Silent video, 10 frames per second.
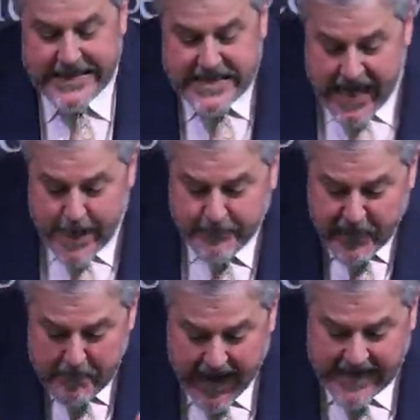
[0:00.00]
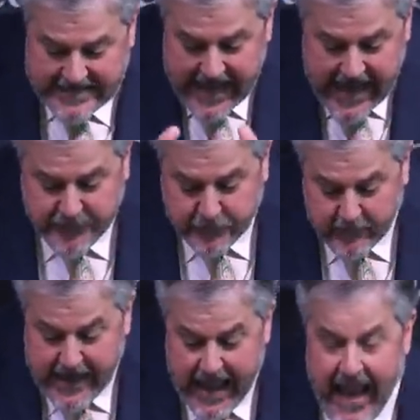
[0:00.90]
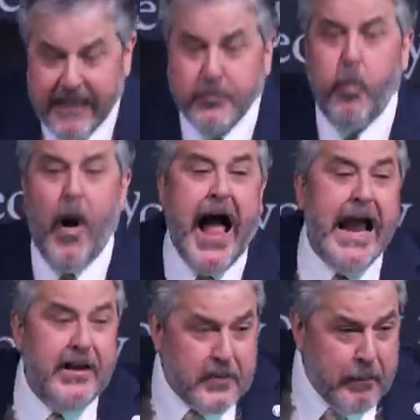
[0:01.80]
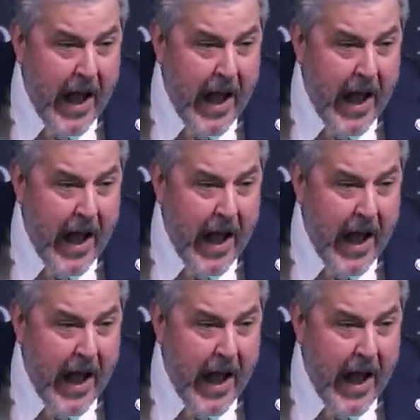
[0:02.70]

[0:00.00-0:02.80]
attempt to make the entry as wide as